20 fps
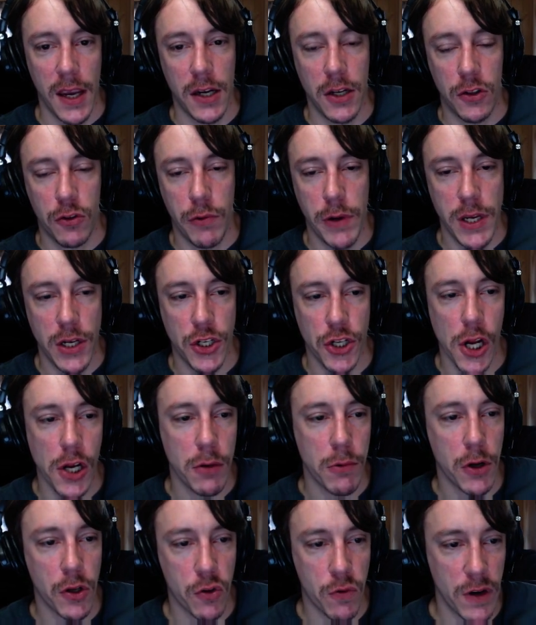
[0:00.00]
In a tweet,
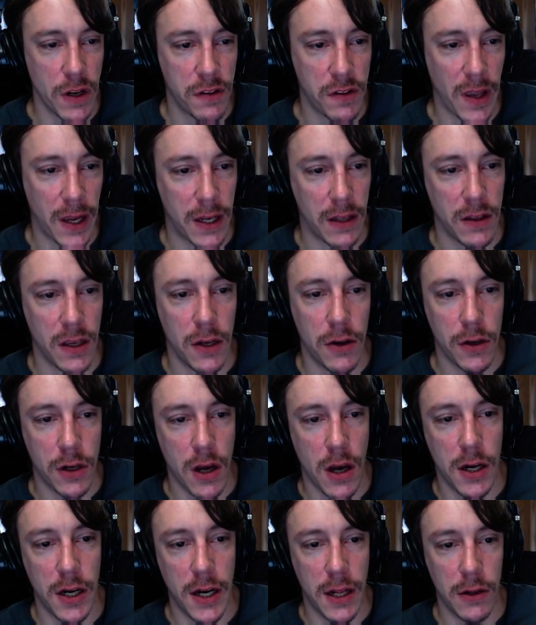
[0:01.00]
January twenty-second, the
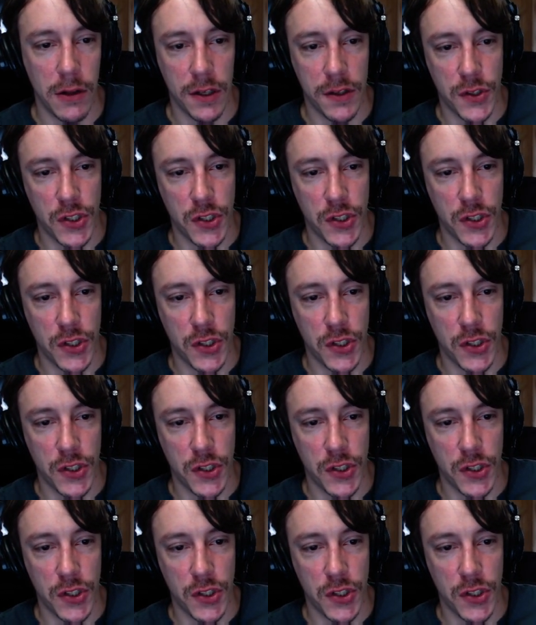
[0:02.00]
Intercontinental